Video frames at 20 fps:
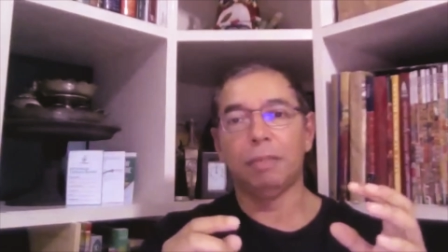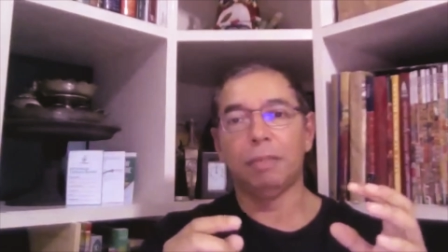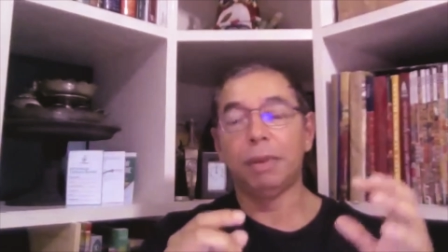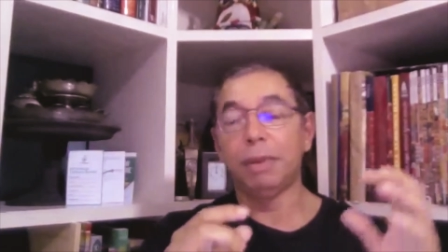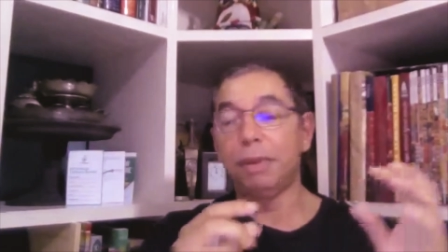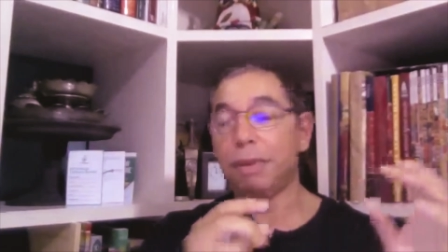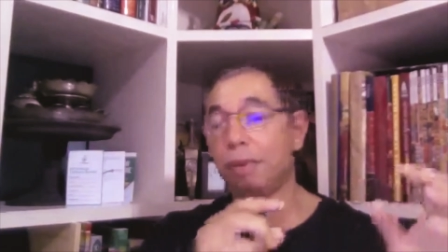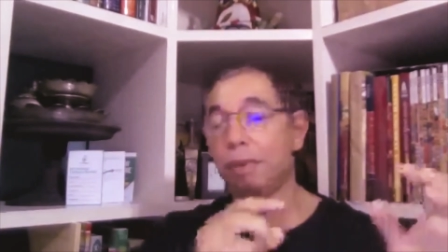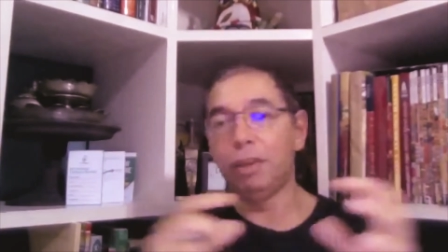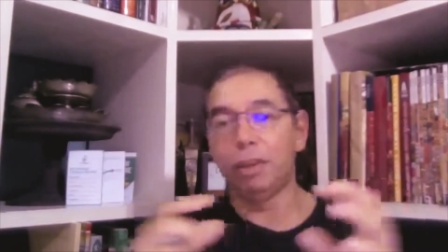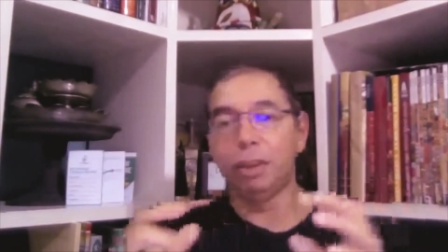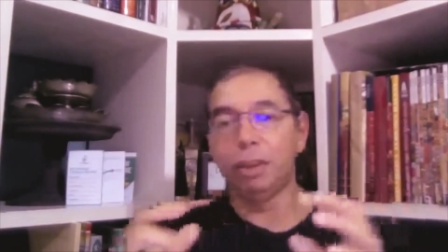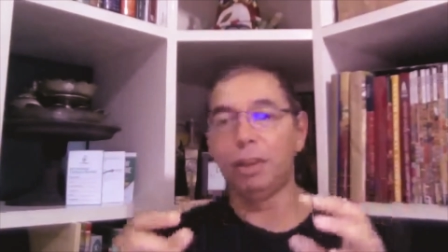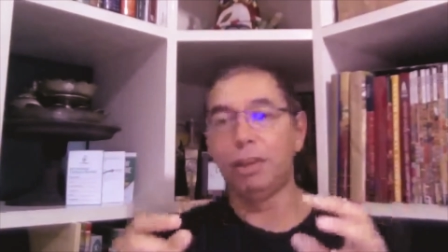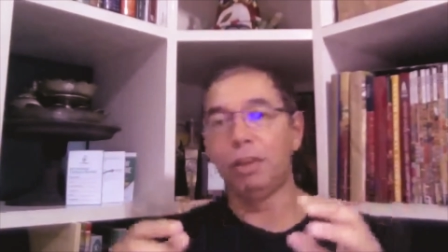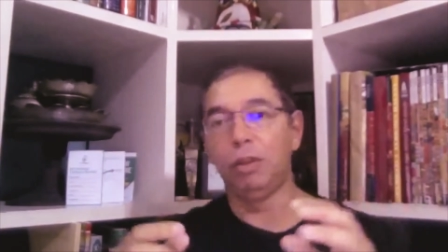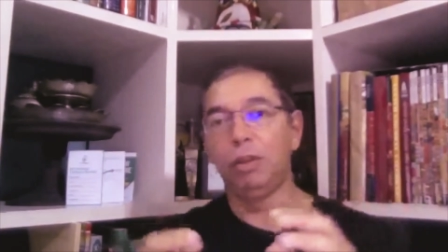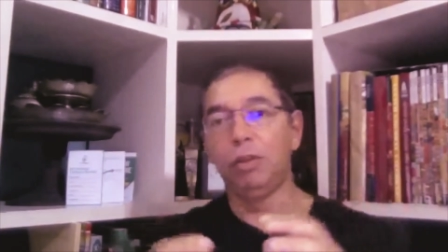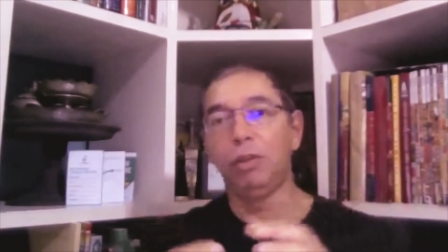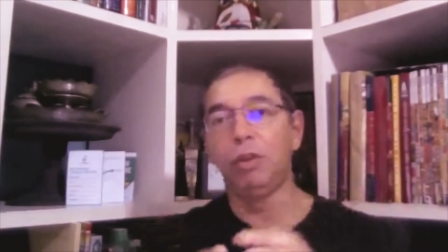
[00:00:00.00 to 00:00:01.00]

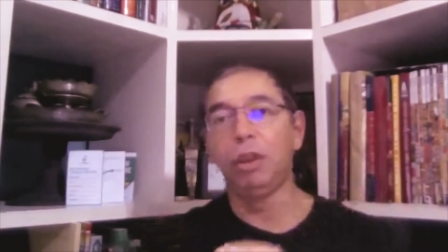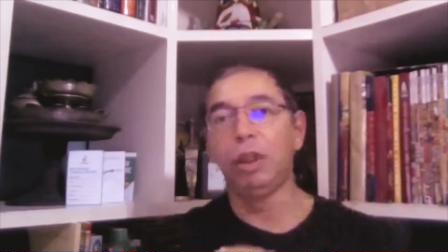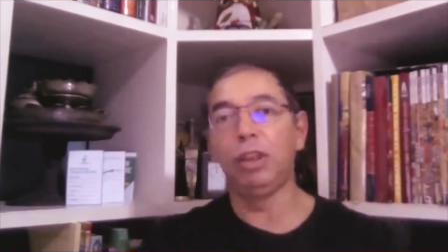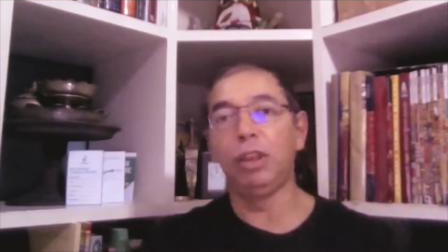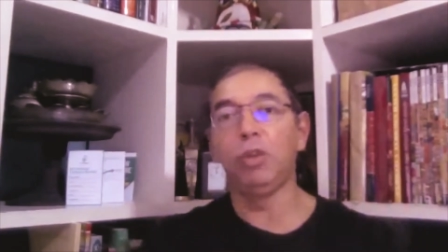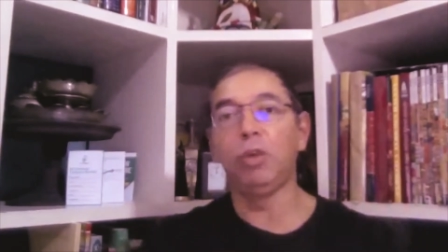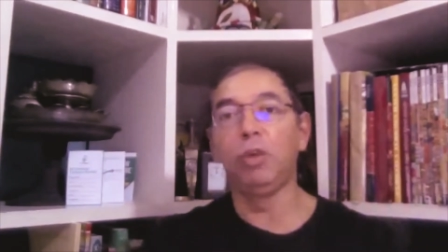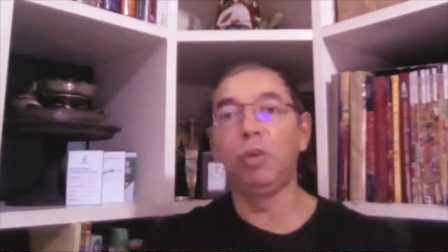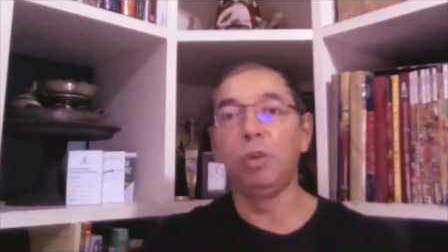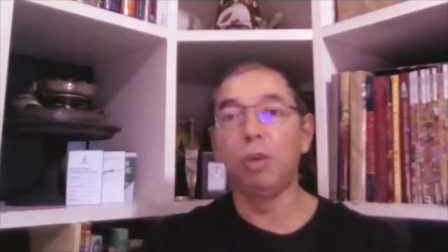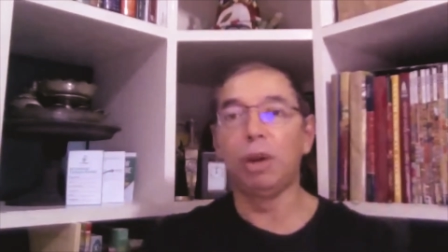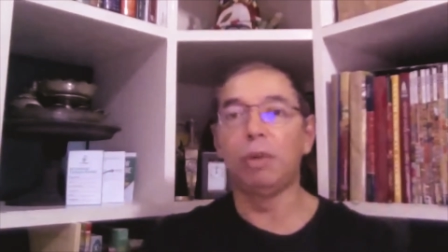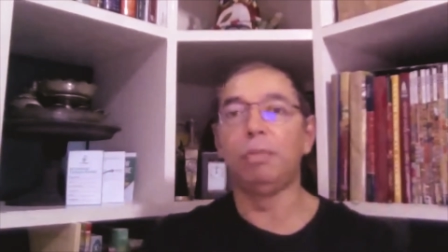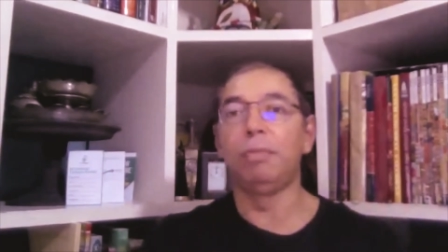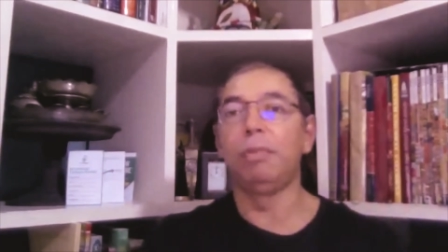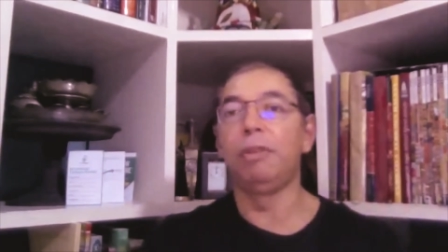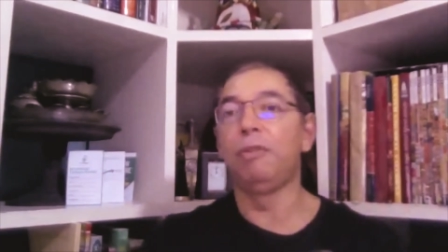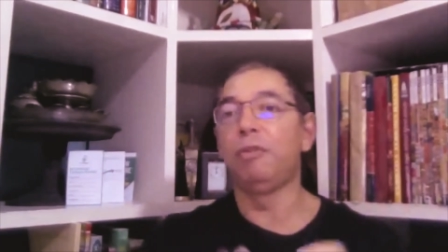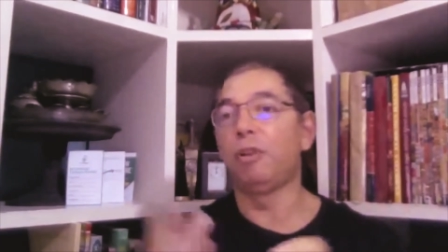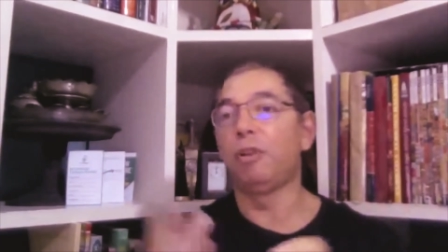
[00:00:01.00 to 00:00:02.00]
position you need to
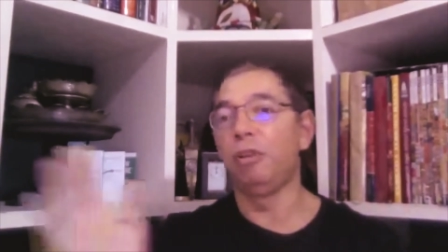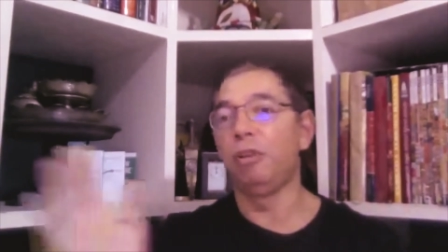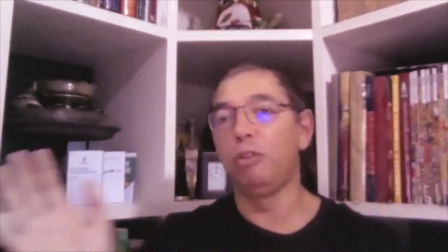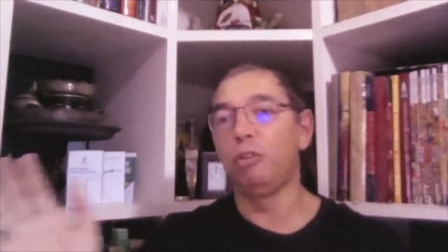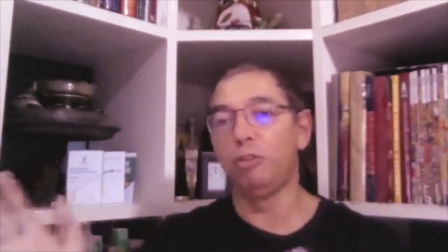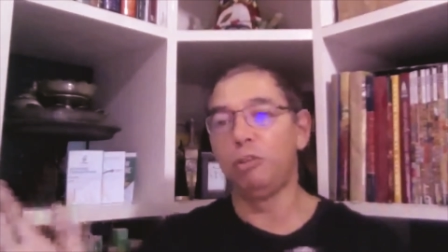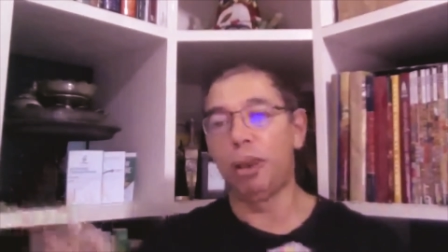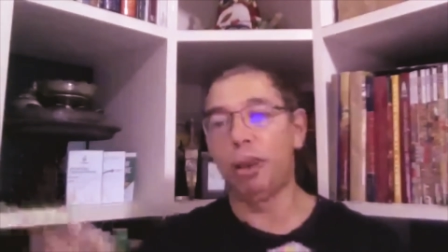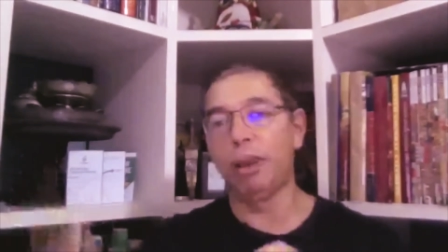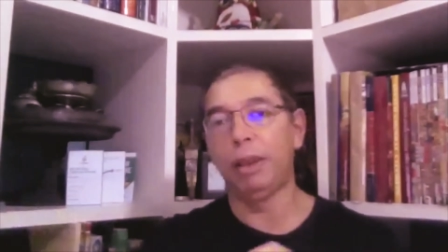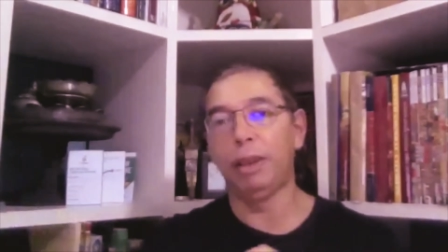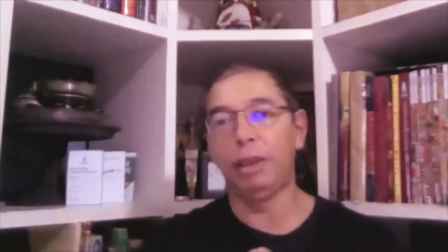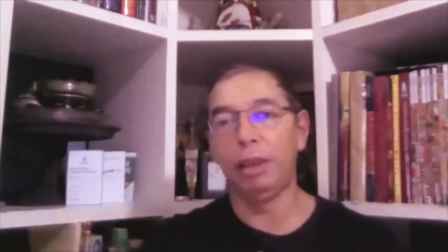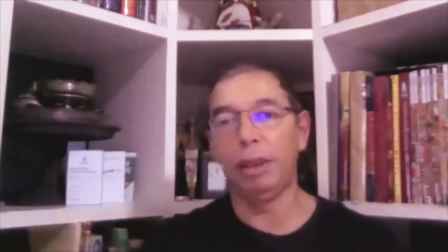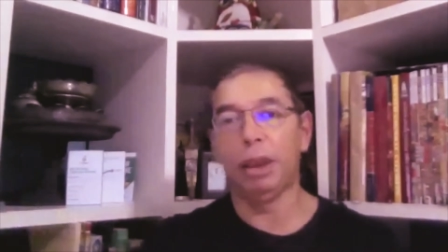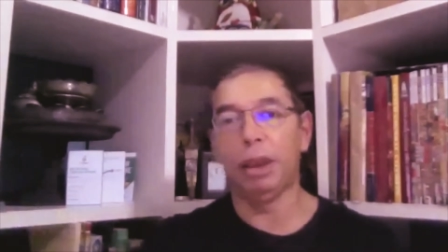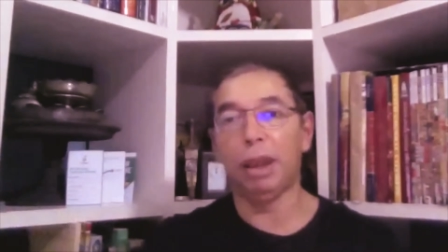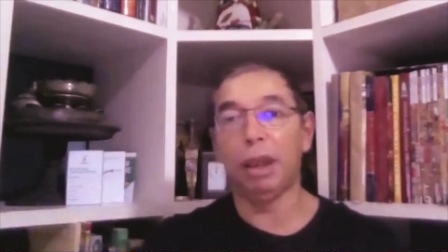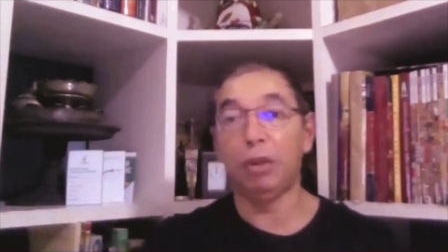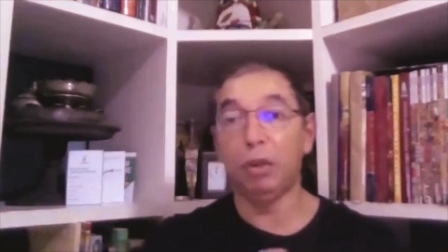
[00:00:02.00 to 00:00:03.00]
work before you find
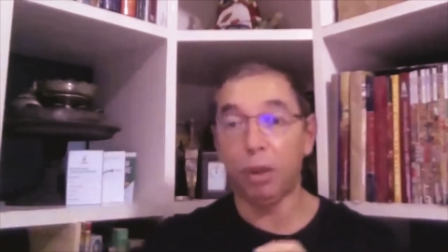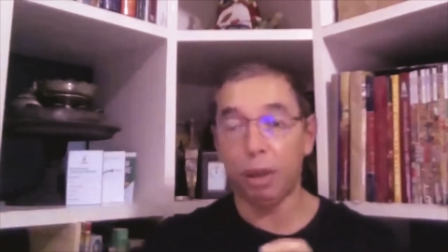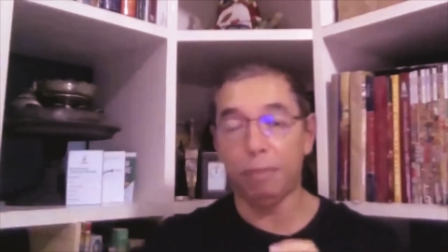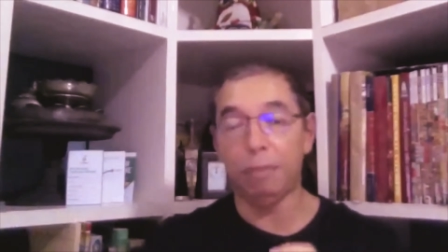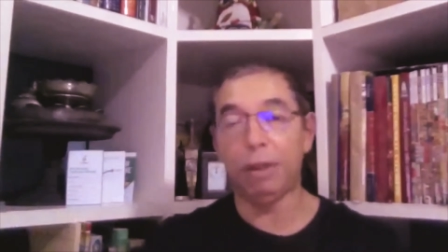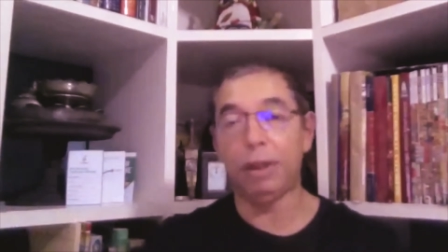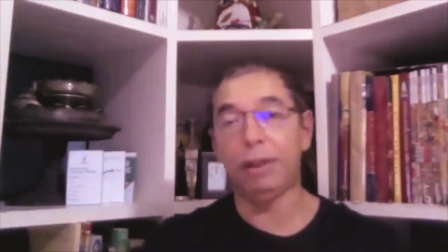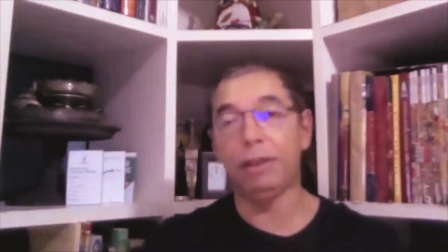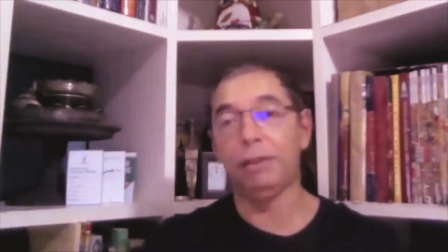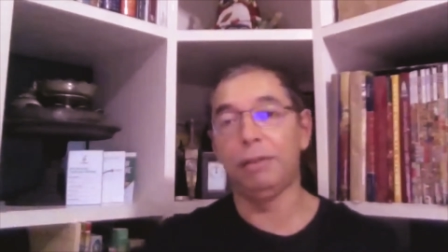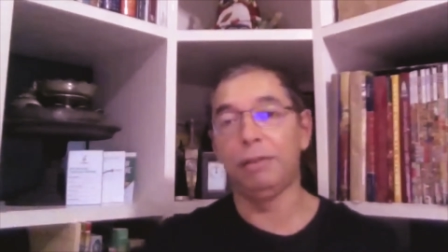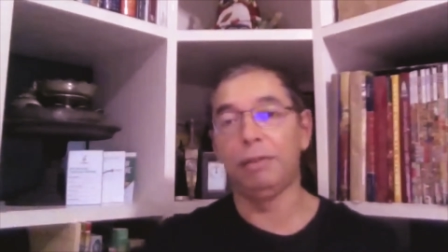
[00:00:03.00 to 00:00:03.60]
your hydrocarbon,